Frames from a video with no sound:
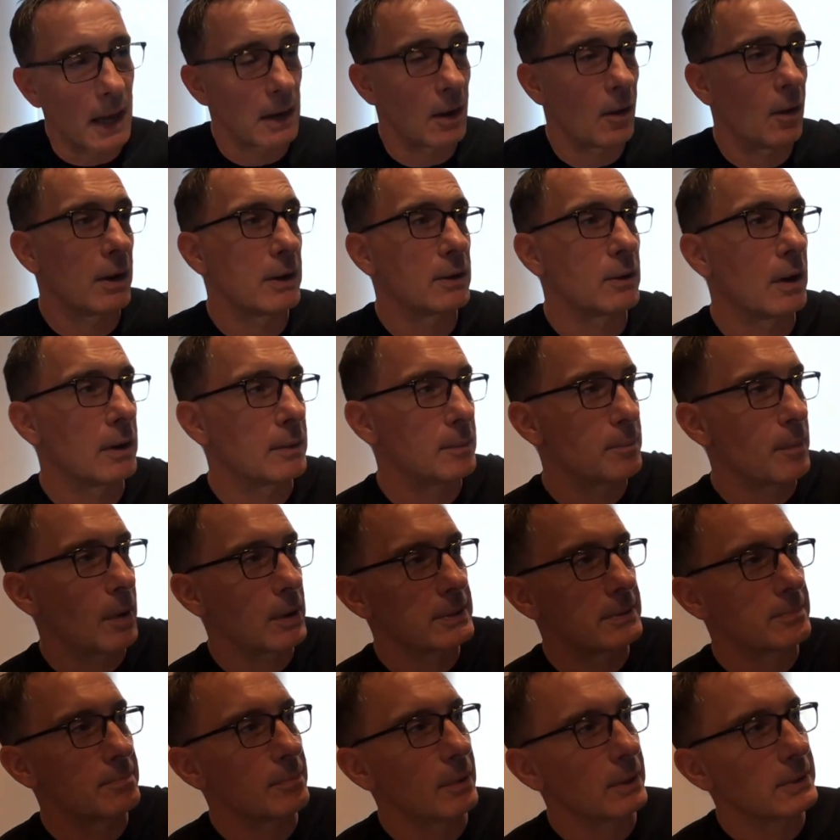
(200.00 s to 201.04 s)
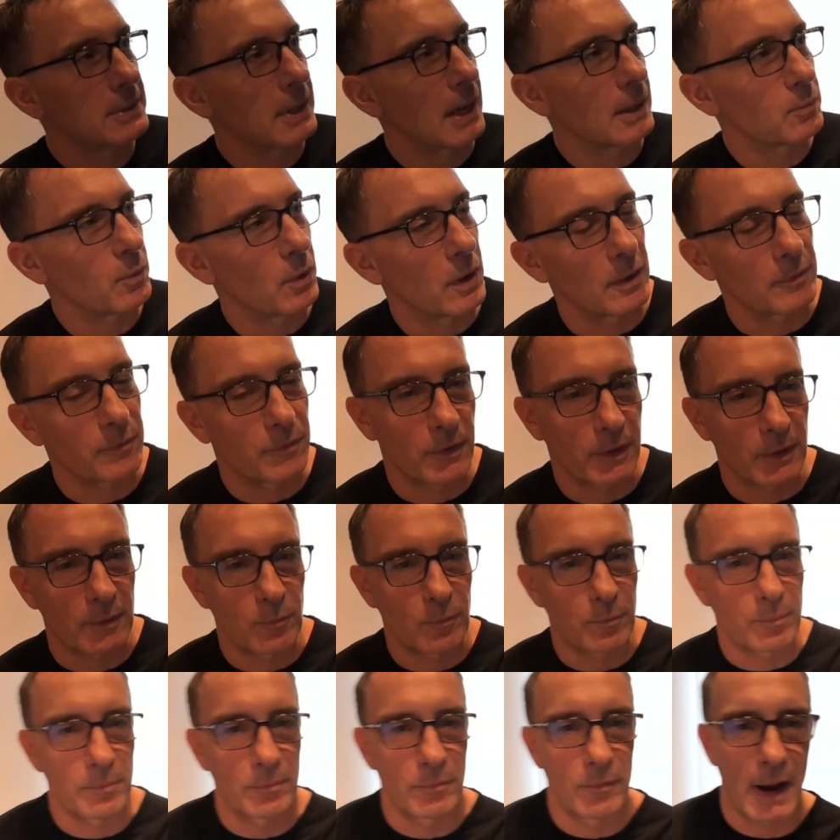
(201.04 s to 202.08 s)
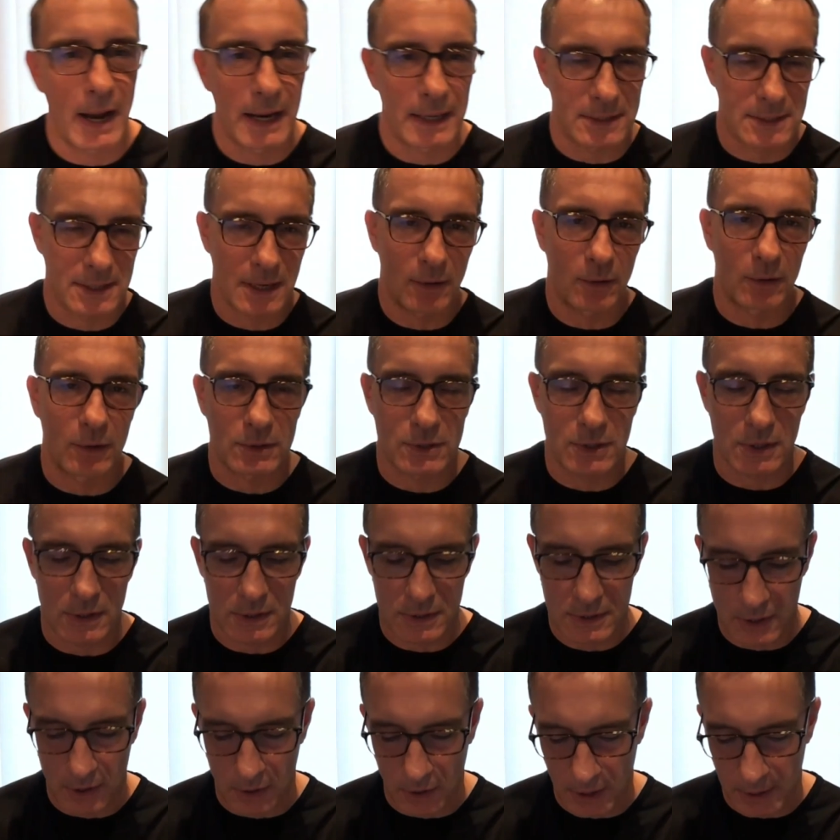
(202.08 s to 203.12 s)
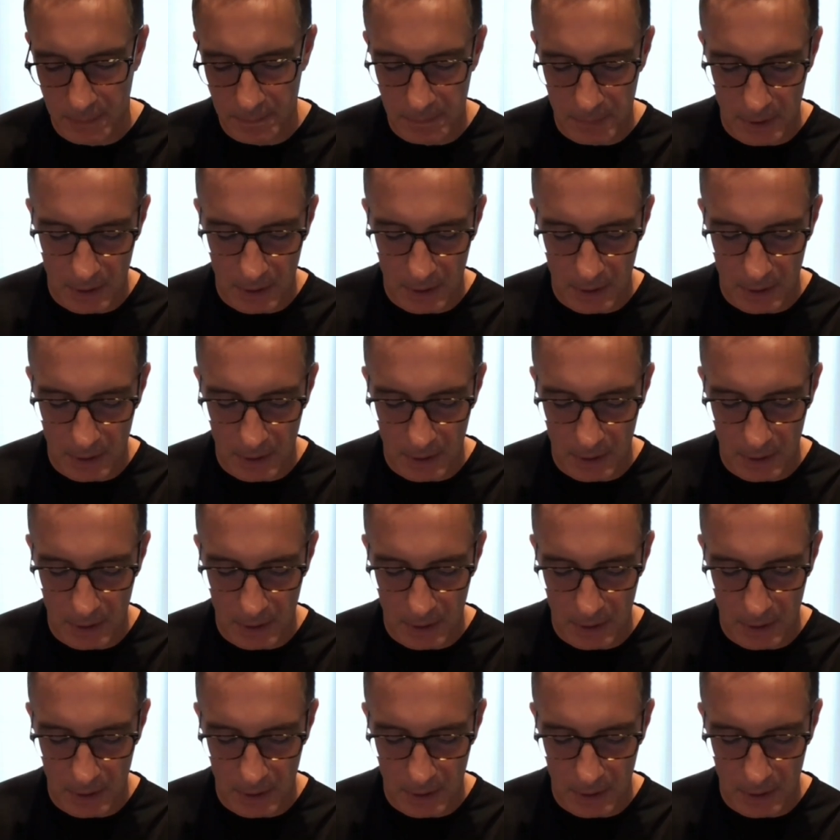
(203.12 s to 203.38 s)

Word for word: no, I, I, my my dad worked for Rank Xerox at the time,